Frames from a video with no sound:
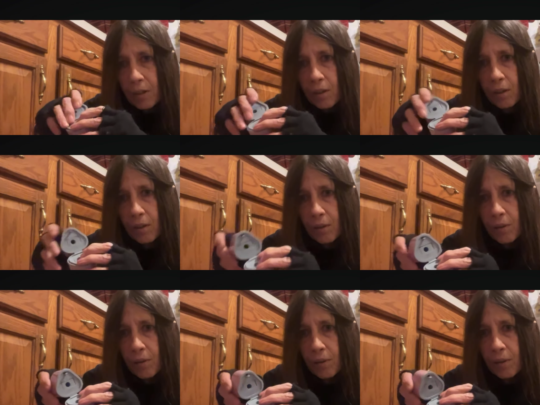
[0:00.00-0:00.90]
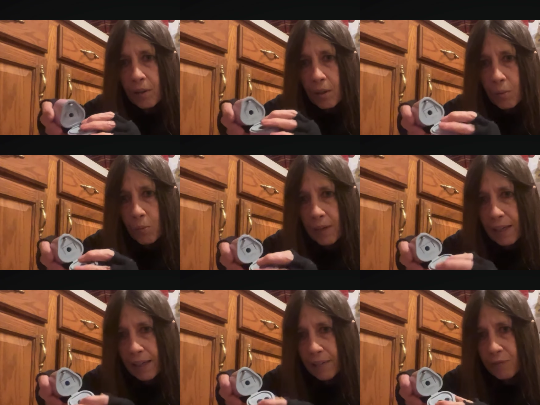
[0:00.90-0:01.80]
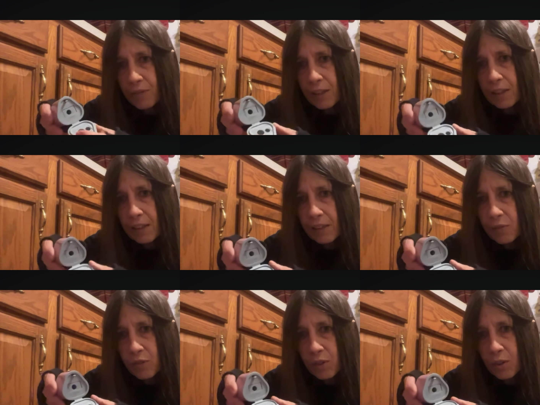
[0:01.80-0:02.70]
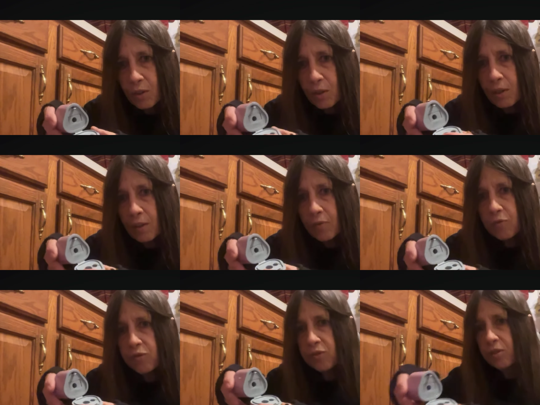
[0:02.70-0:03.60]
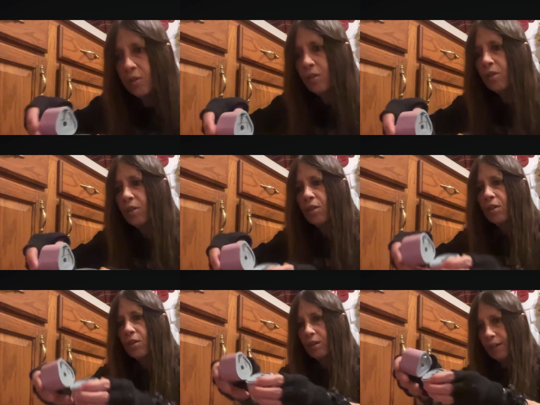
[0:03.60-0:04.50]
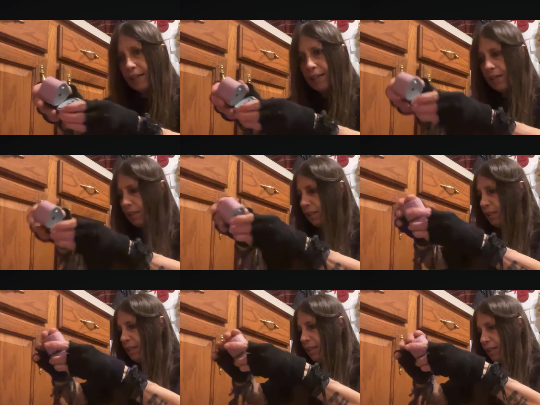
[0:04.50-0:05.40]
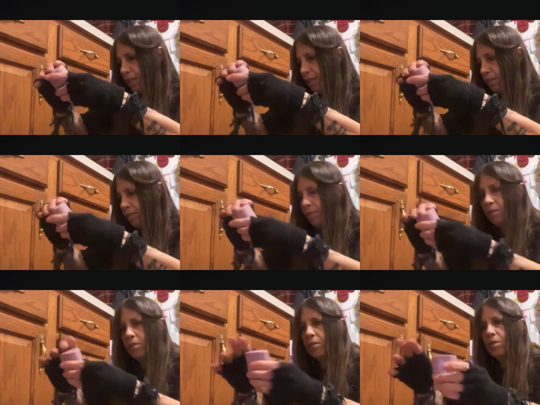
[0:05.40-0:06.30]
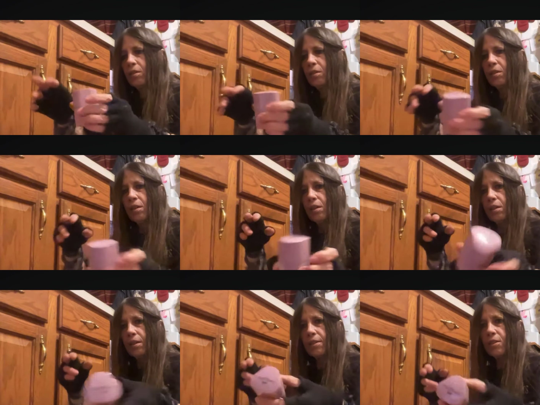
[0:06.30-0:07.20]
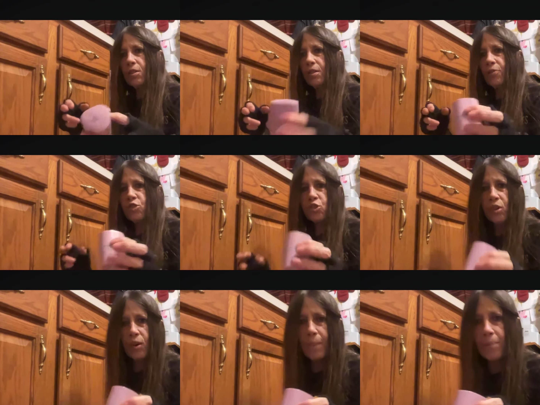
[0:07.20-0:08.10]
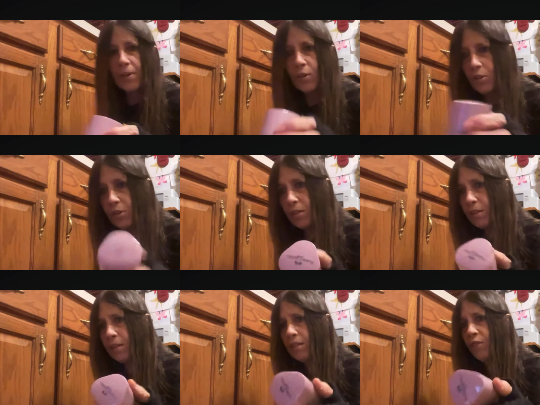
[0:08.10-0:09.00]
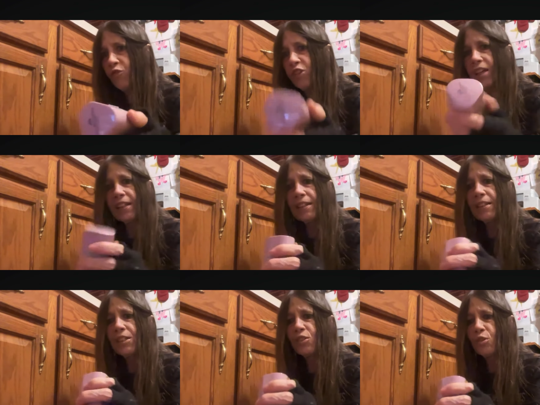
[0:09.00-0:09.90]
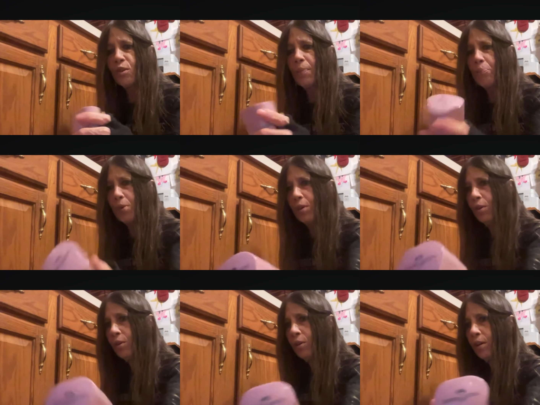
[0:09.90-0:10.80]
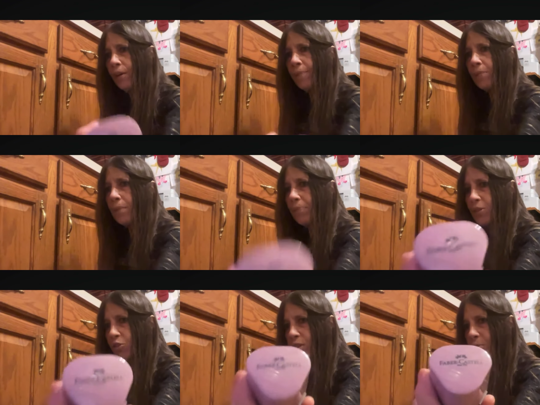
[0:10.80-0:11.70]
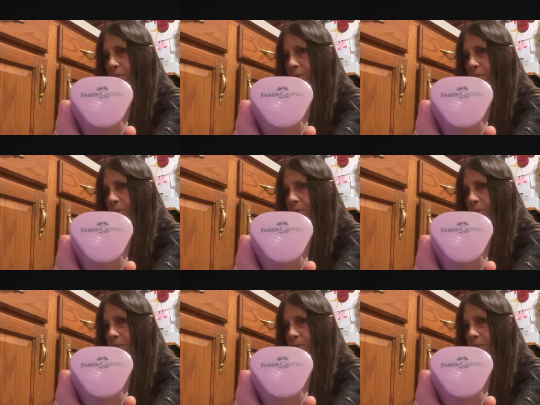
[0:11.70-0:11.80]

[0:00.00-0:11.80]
Oh, We have to lift off. Alright, I cleaned it. It's the sharpener. This is a fancy sharpener. But you know